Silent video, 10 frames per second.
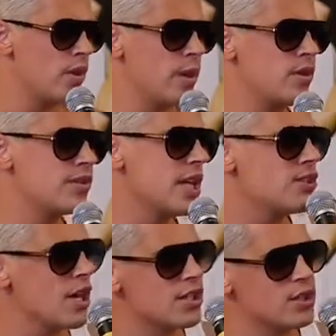What they were
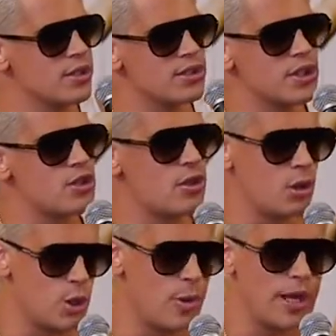instead trying to do is
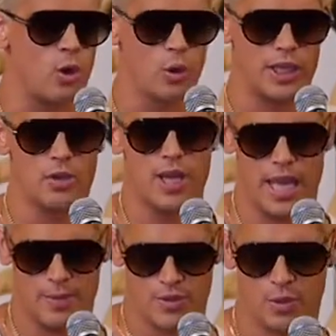control you by calling you
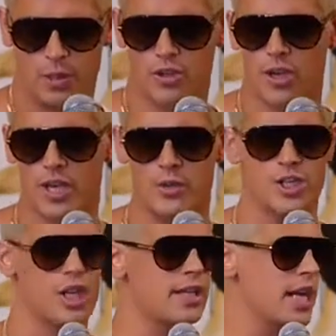names. What they were trying to do
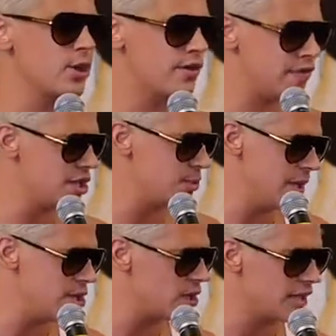is shut down your free
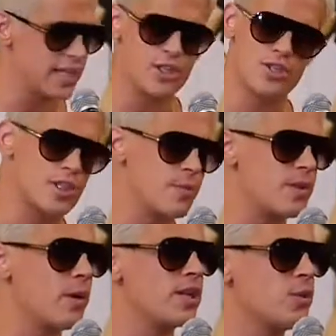speech like they just did
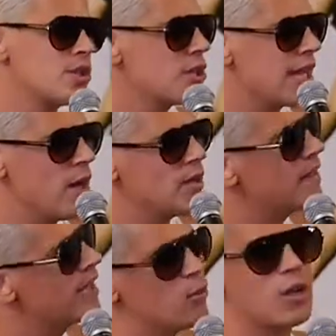with my Twitter account,
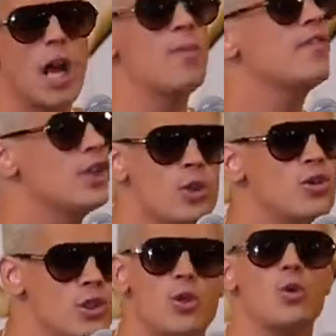and they will come for
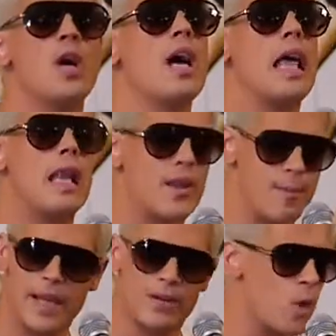you to
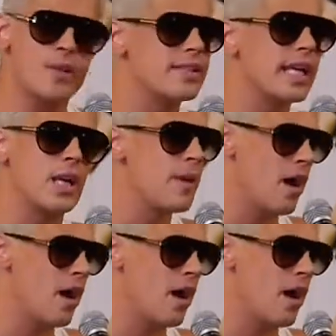make no mistake